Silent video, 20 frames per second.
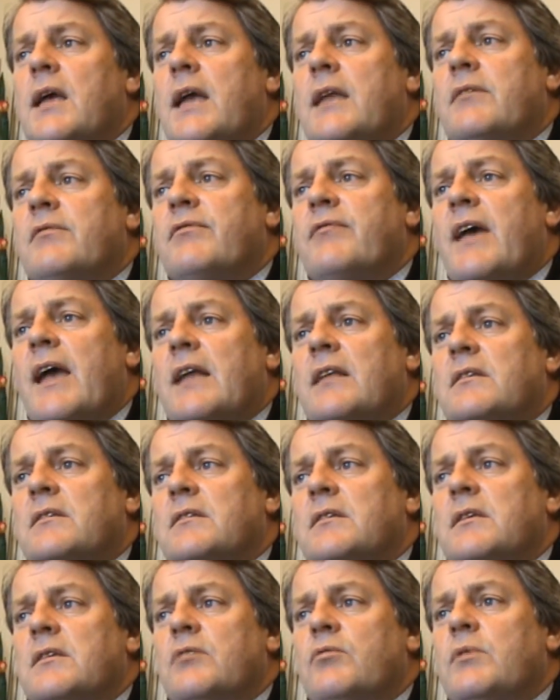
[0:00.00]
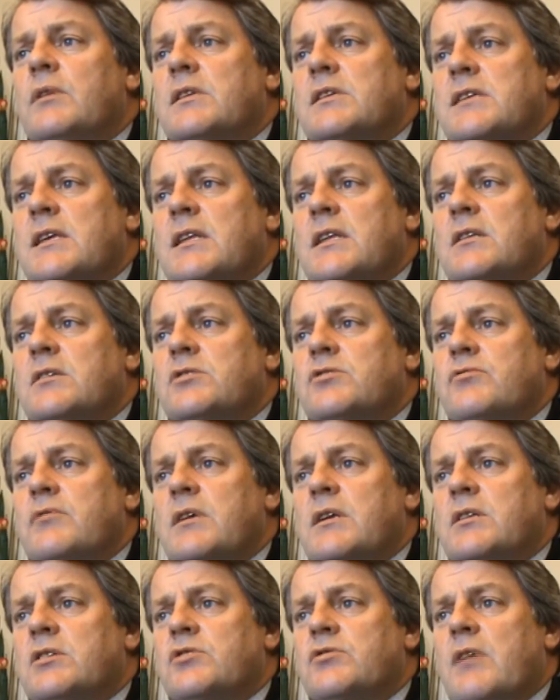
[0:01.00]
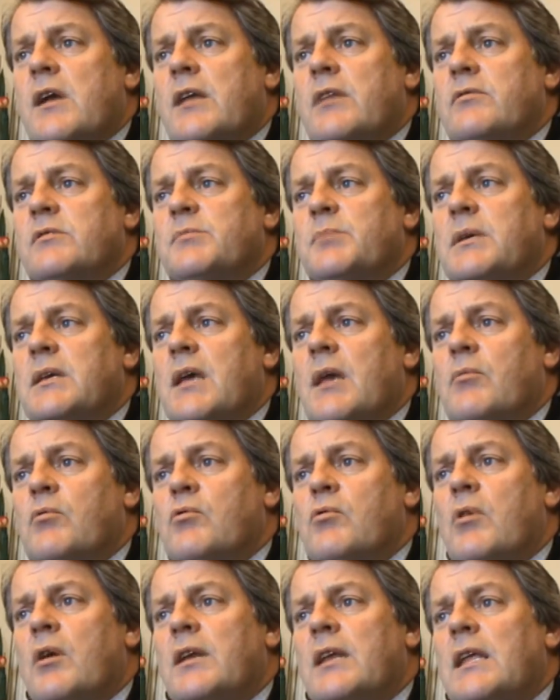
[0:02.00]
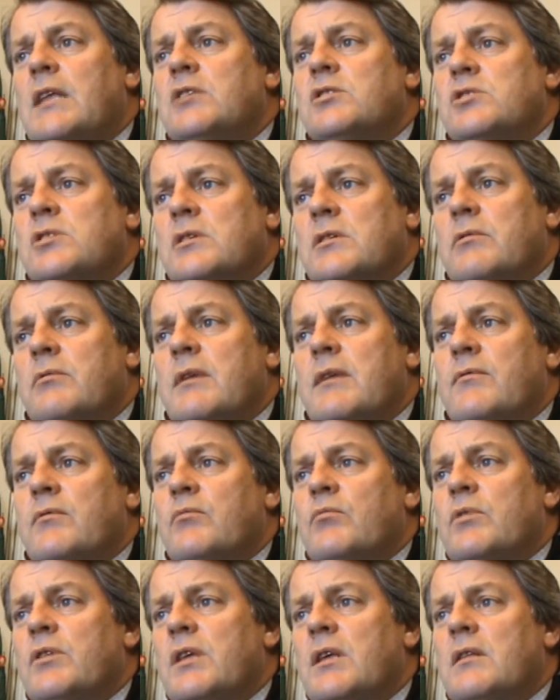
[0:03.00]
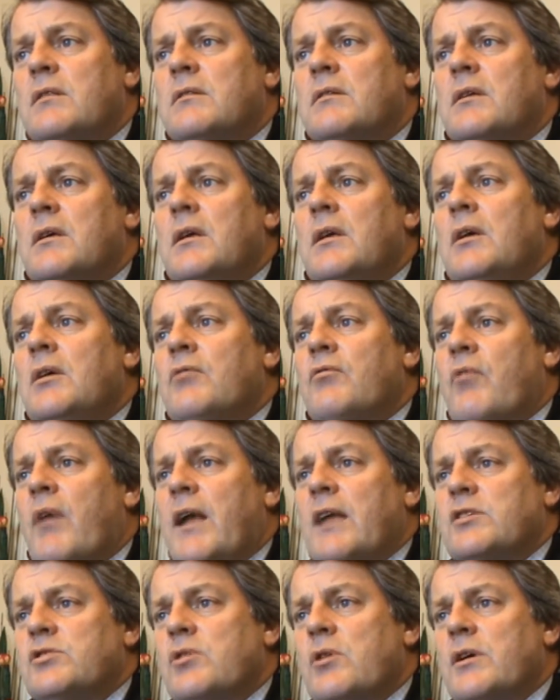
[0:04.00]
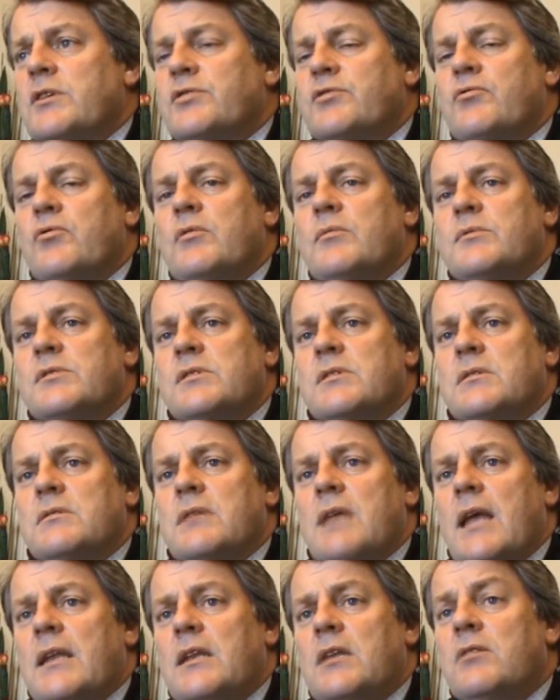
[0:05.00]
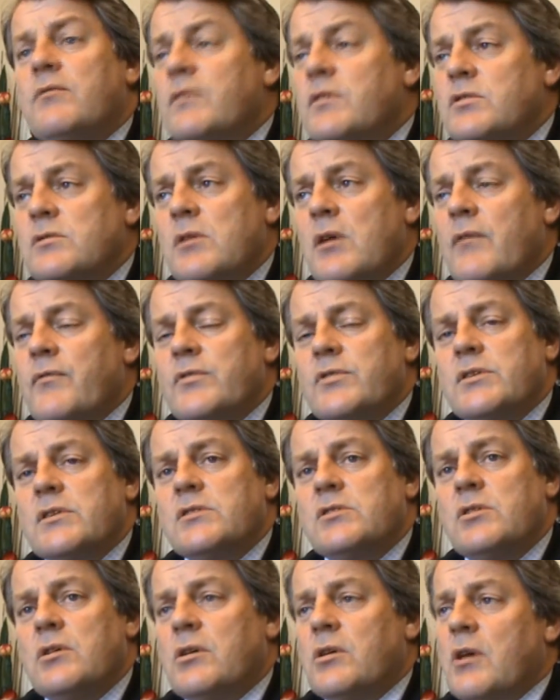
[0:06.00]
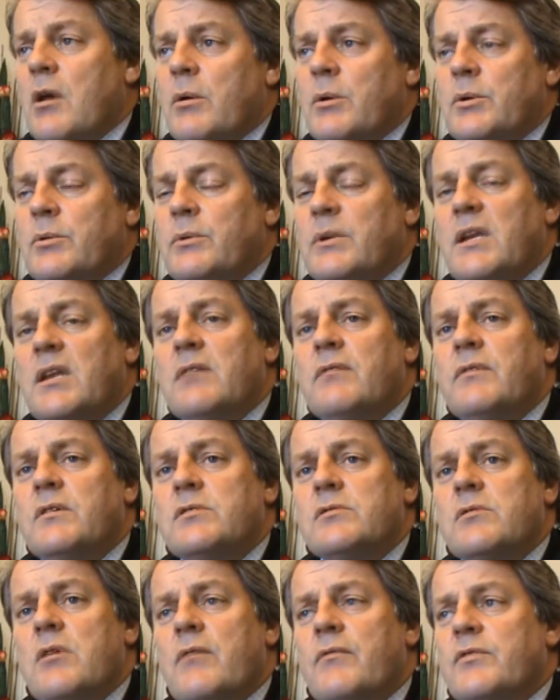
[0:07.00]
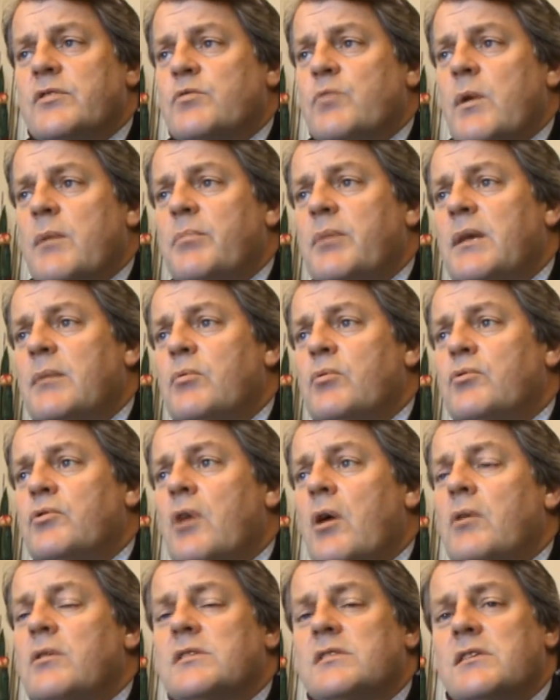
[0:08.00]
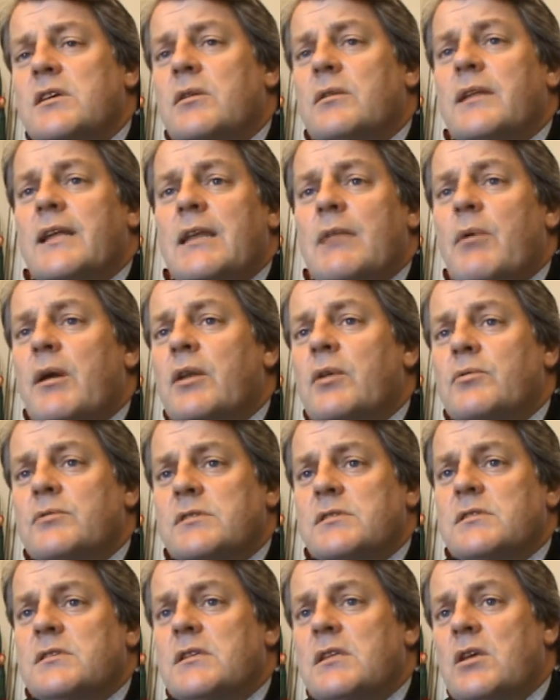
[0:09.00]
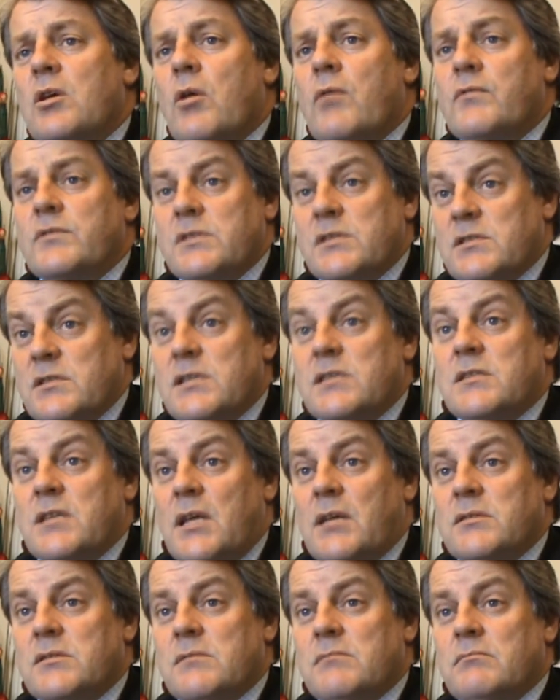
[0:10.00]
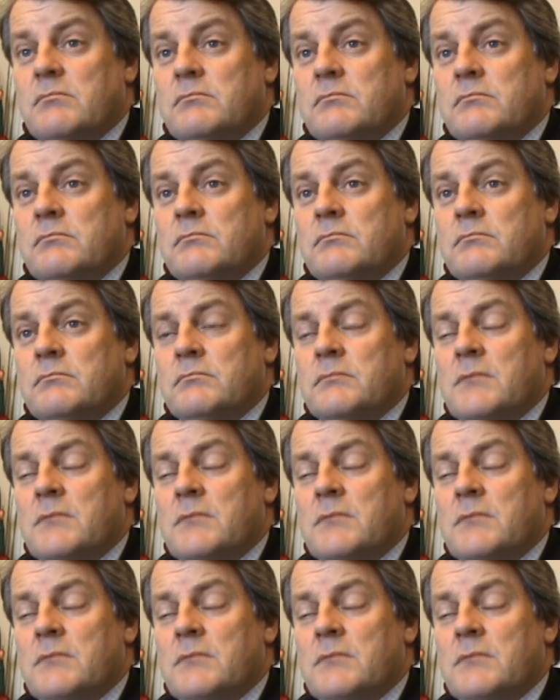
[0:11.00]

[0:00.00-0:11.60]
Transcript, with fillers: And in fact, the real estate industry in Australia has become quite insular, even within mm. franchise groups and, and, individual offices. You can go into an individual office where people don't sell anyone else's in the office's listings. Mm-hmm.